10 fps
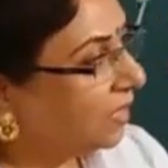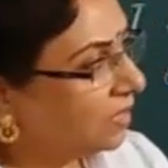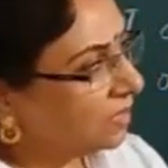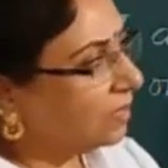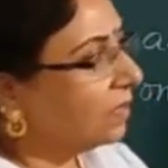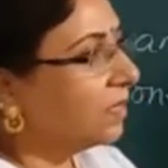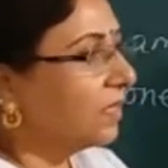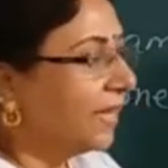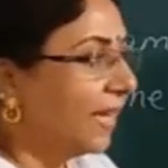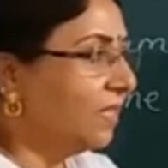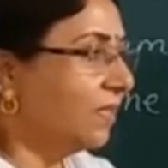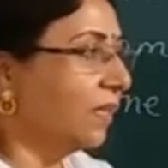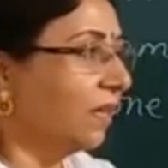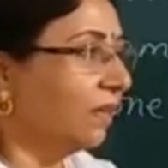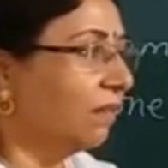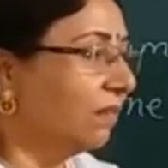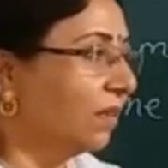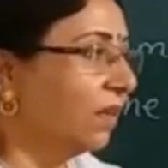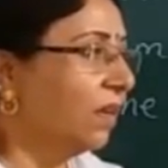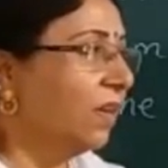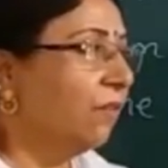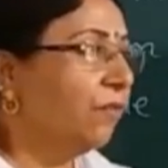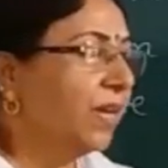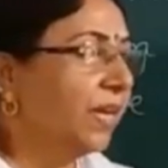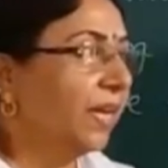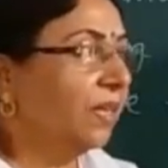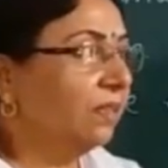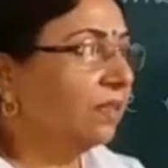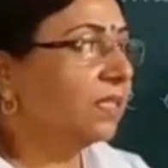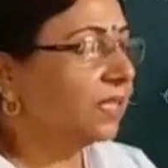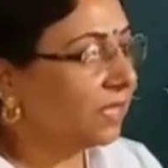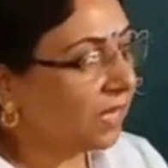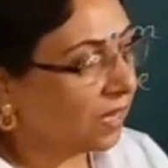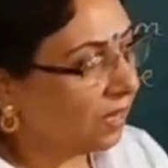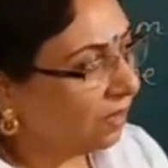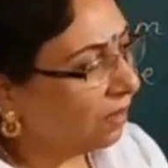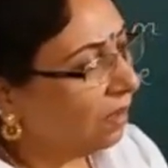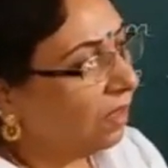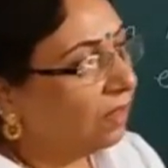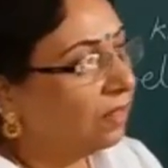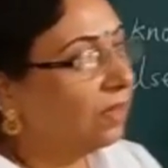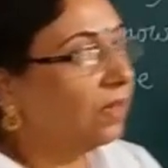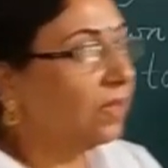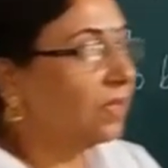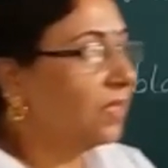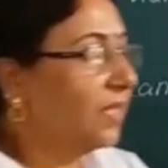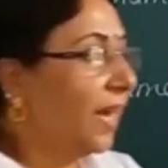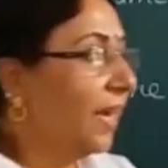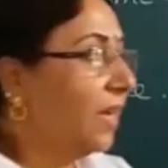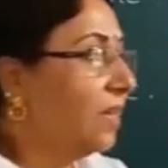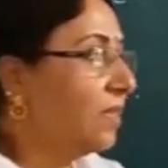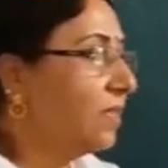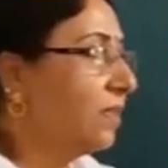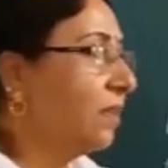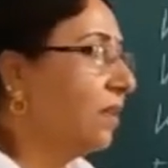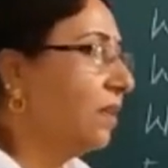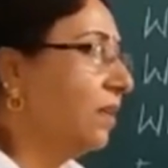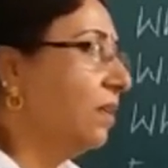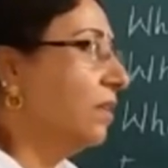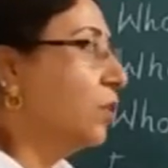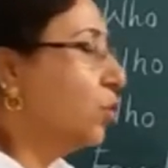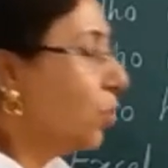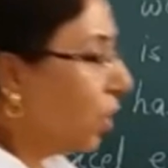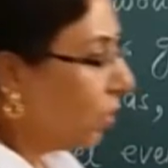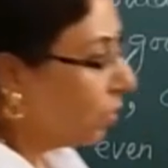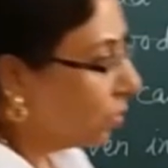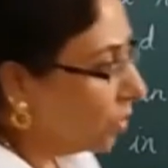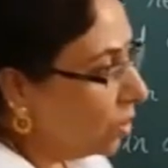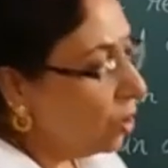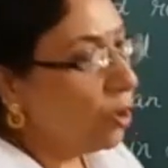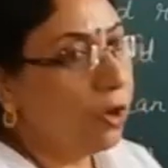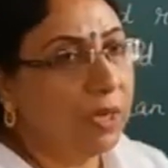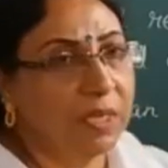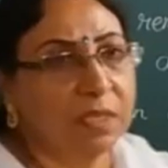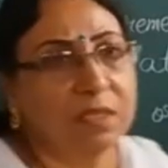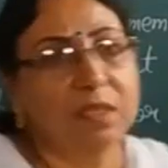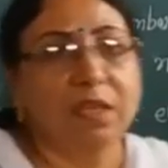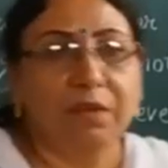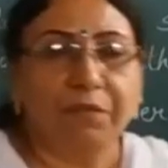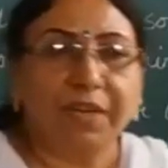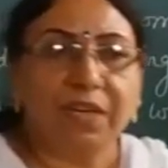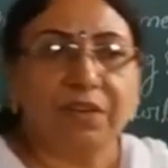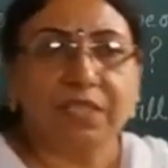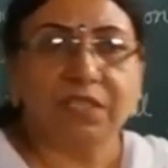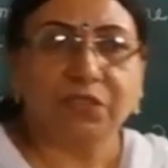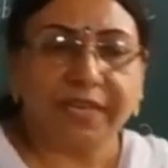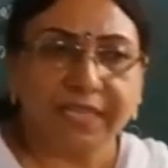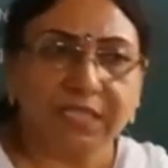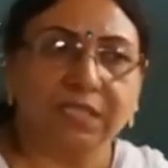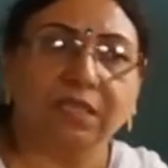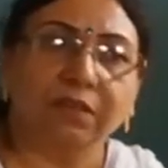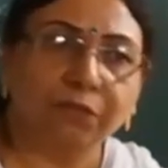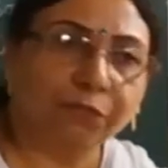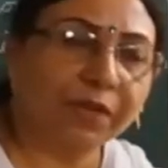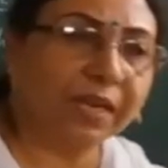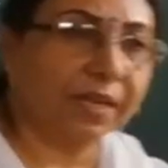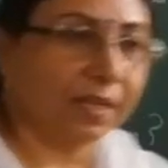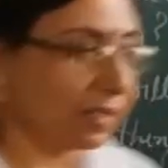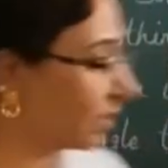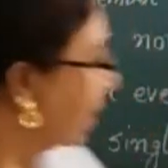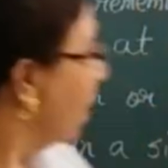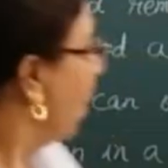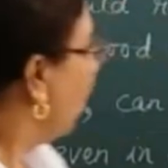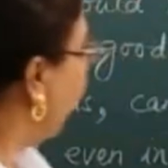In this stanza, we can see the child's sorrow or his very distressed feelings